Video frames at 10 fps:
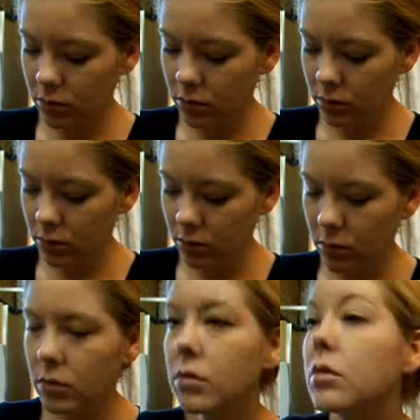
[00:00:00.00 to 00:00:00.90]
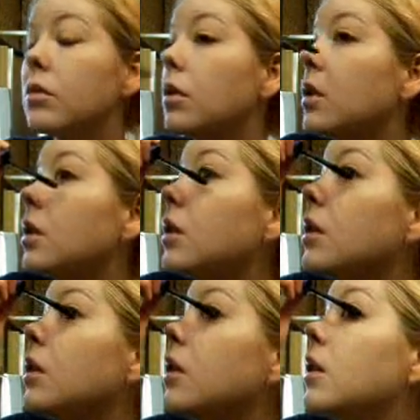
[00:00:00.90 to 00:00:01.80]

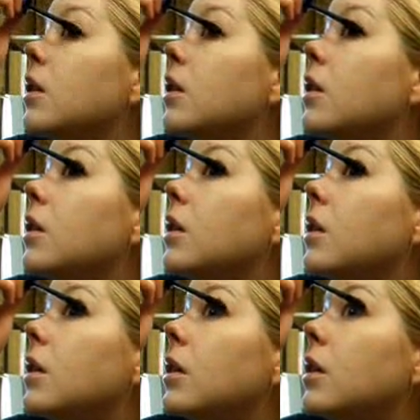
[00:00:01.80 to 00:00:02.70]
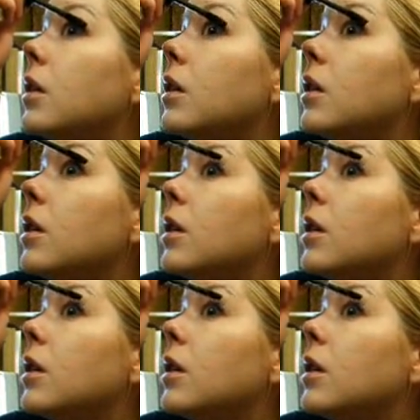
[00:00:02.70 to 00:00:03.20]
(no one is talking)